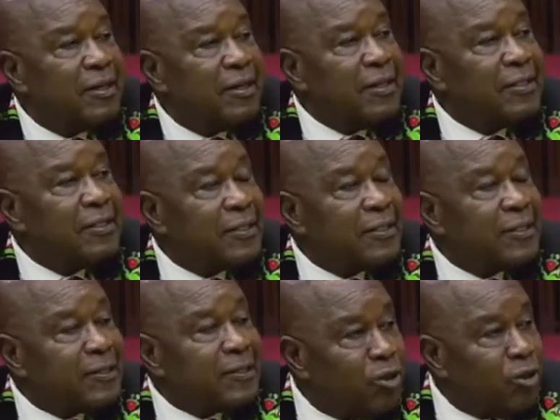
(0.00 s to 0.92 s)
It
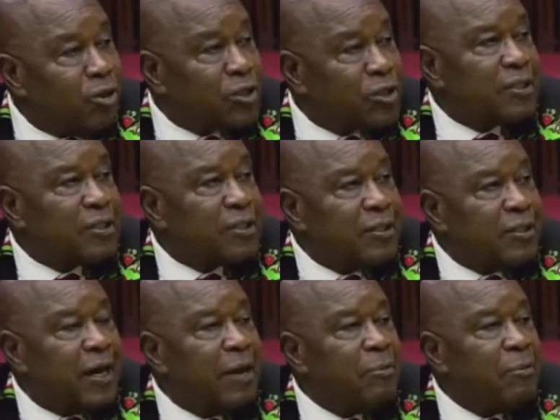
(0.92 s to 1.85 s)
is not
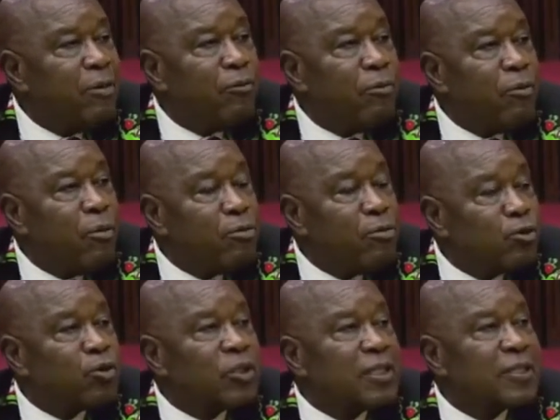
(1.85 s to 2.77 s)
the army of
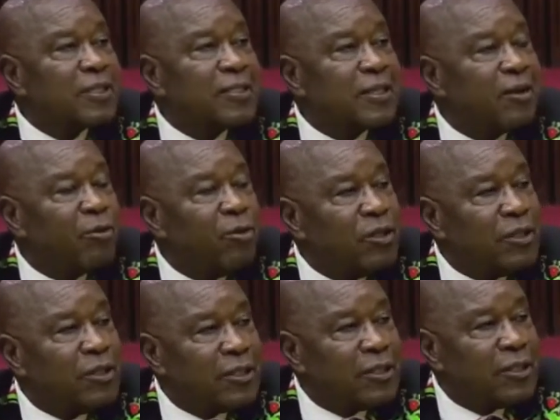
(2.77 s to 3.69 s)
Mobutu Sese Seko.
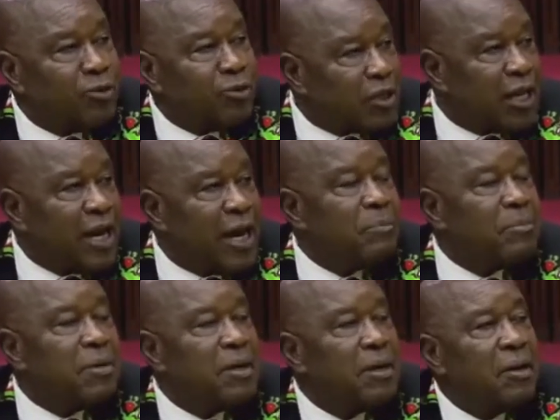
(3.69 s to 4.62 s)
It is not the
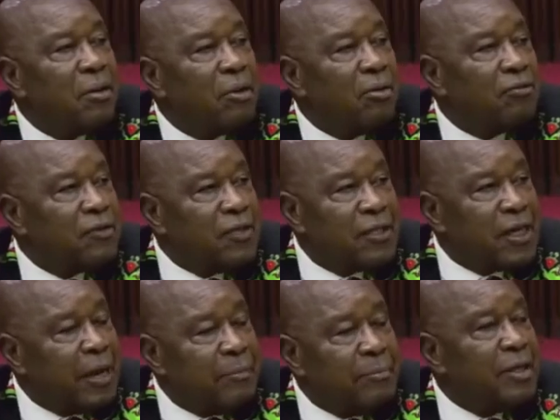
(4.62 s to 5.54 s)
army of Idi
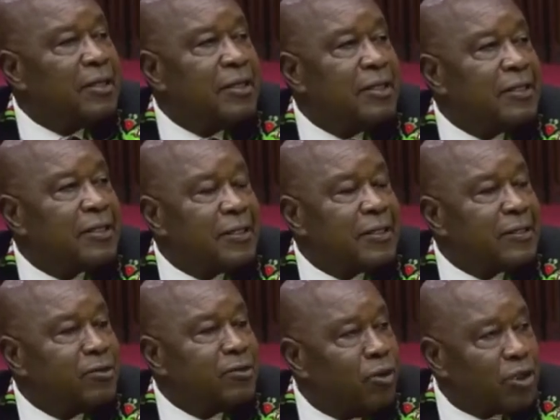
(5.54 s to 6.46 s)
Amin. It is
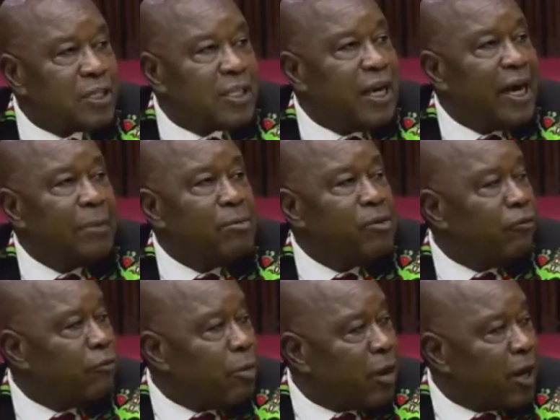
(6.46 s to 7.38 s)
not the army
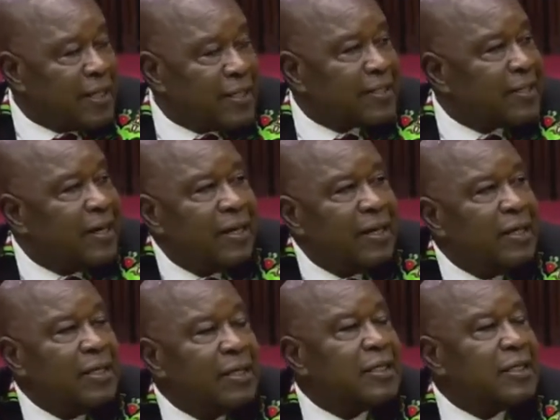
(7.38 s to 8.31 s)
of Bokassa.
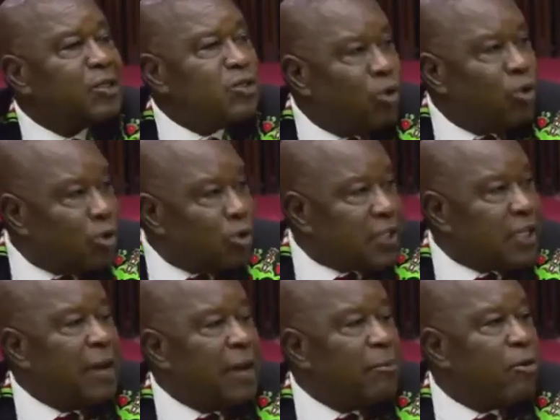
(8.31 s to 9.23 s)
It is not
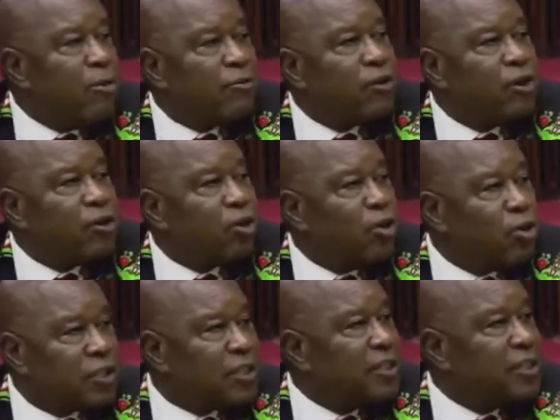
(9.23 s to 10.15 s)
the army of
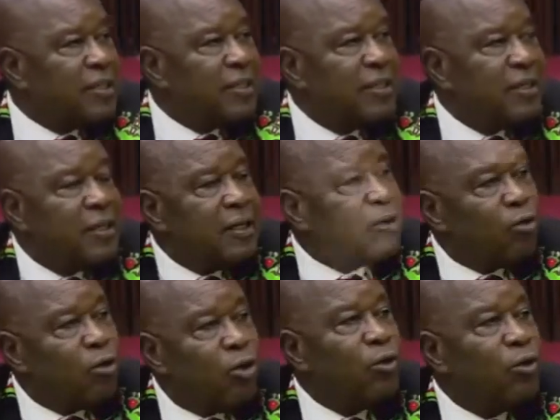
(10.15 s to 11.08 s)
Ironsi and
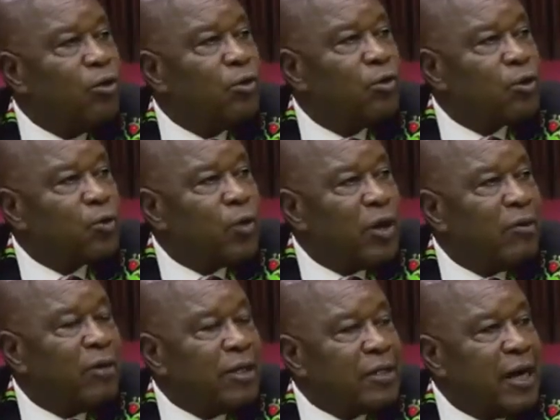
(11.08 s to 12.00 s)
all those
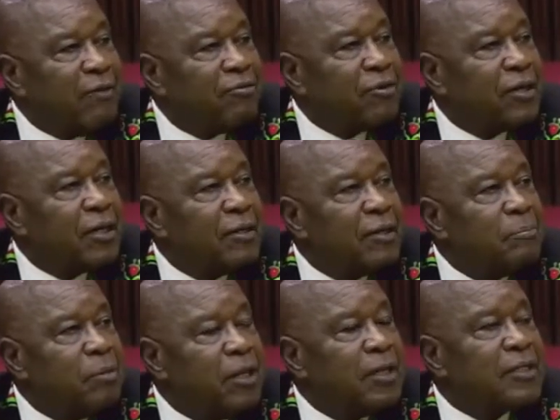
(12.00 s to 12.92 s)
wayward
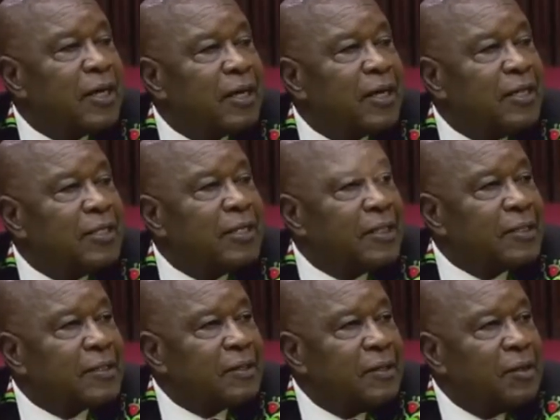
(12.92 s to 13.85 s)
African military leaders